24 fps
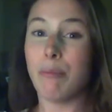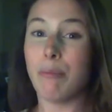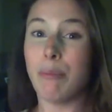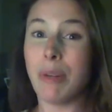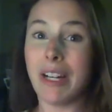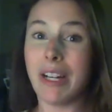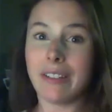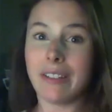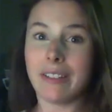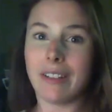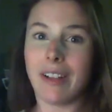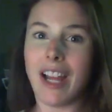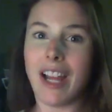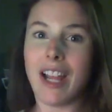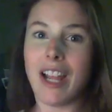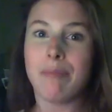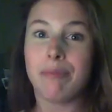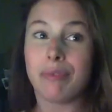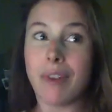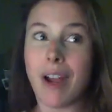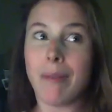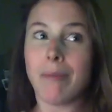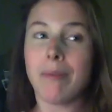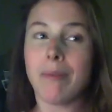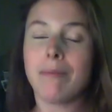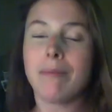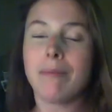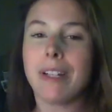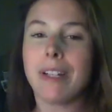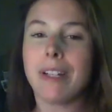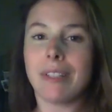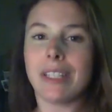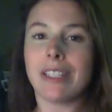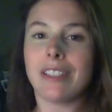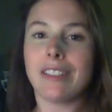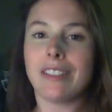But I
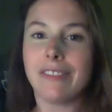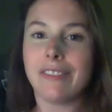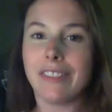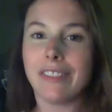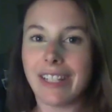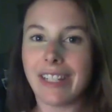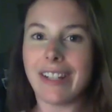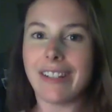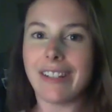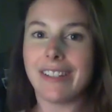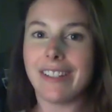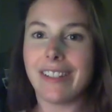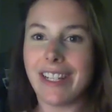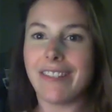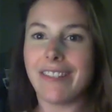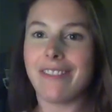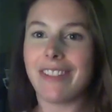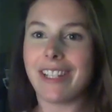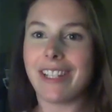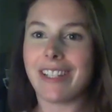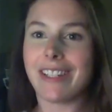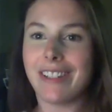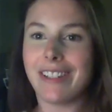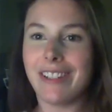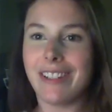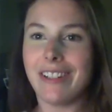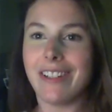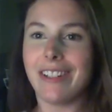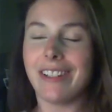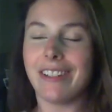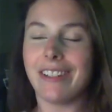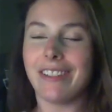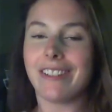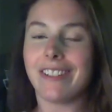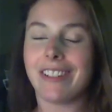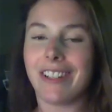probably will forget to give this to you.